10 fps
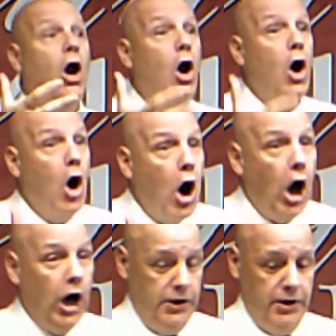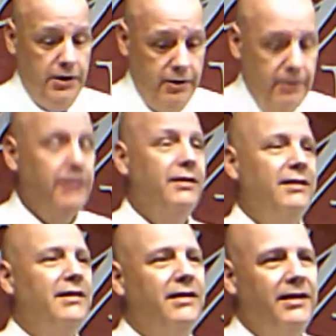God.
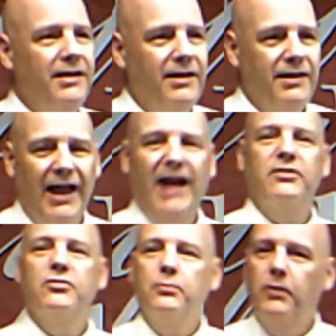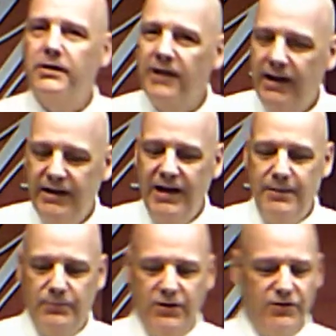That's what they
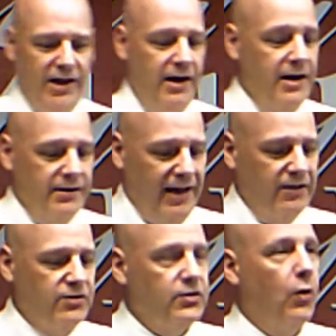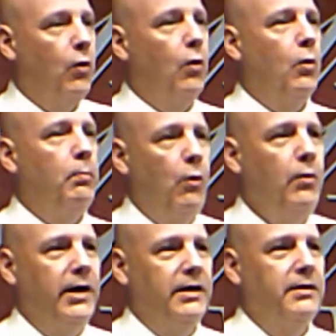keep discussing. That's the whole
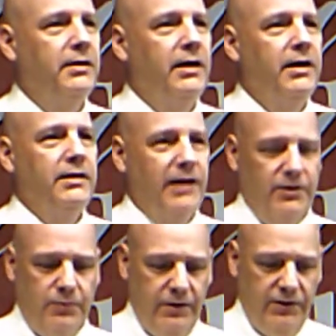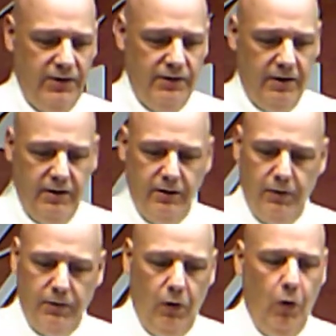point. That's why I say that, you know,
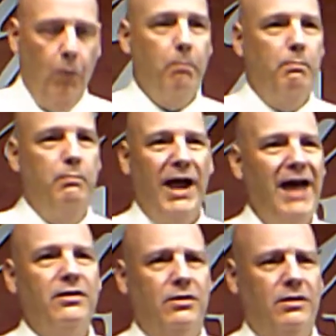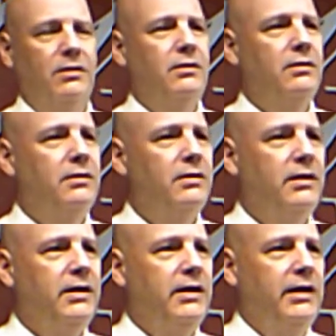the whole battle
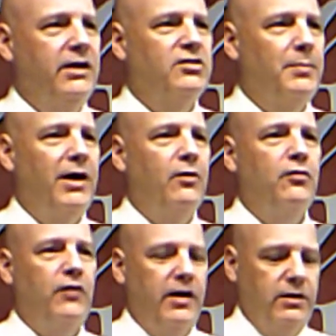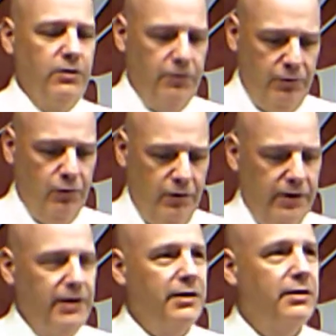is about final authority